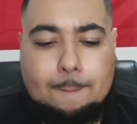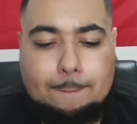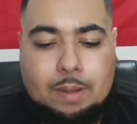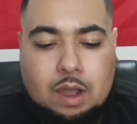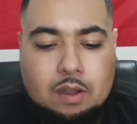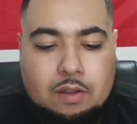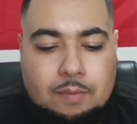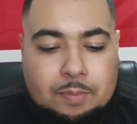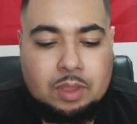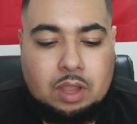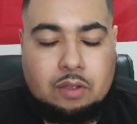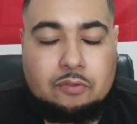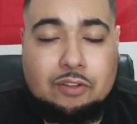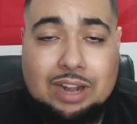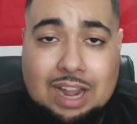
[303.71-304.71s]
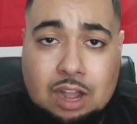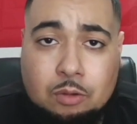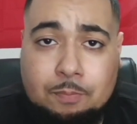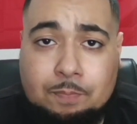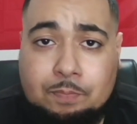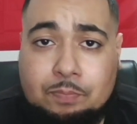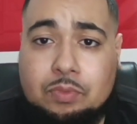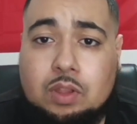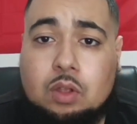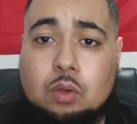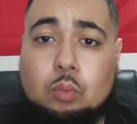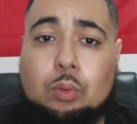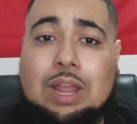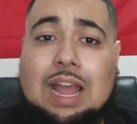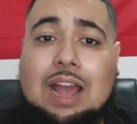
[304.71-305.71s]
But for now,
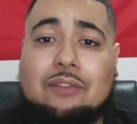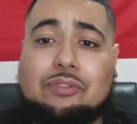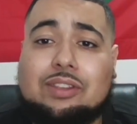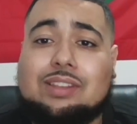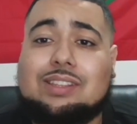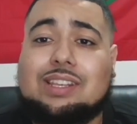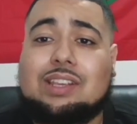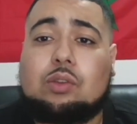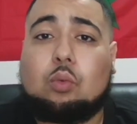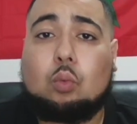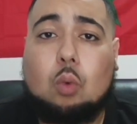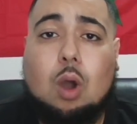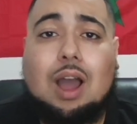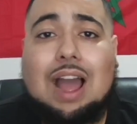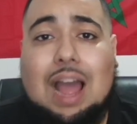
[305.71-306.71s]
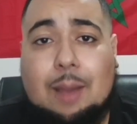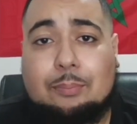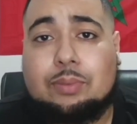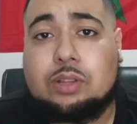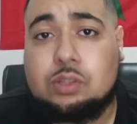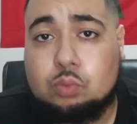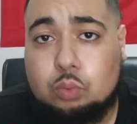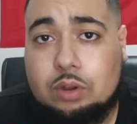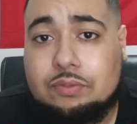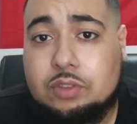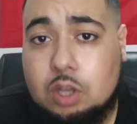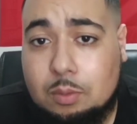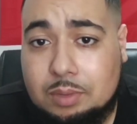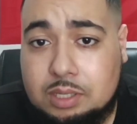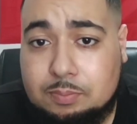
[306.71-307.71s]
we have to see what happens with
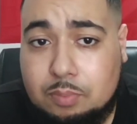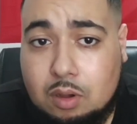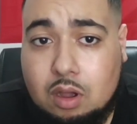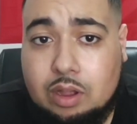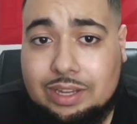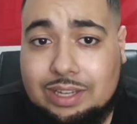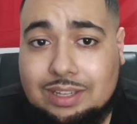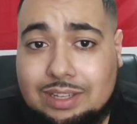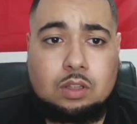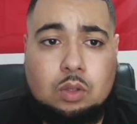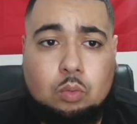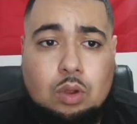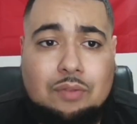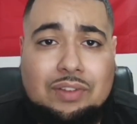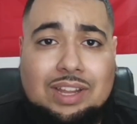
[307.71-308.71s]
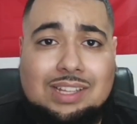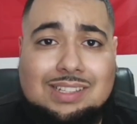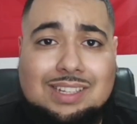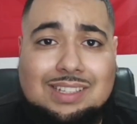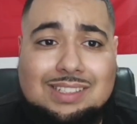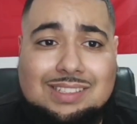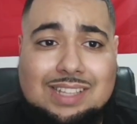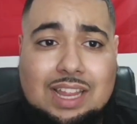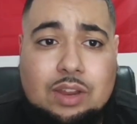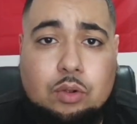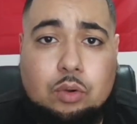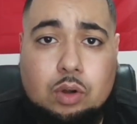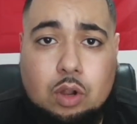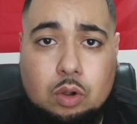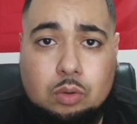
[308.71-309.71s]
Thomas Partey, whether he's going to stay
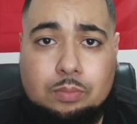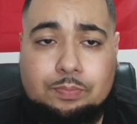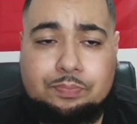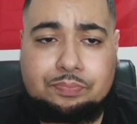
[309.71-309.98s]
or go.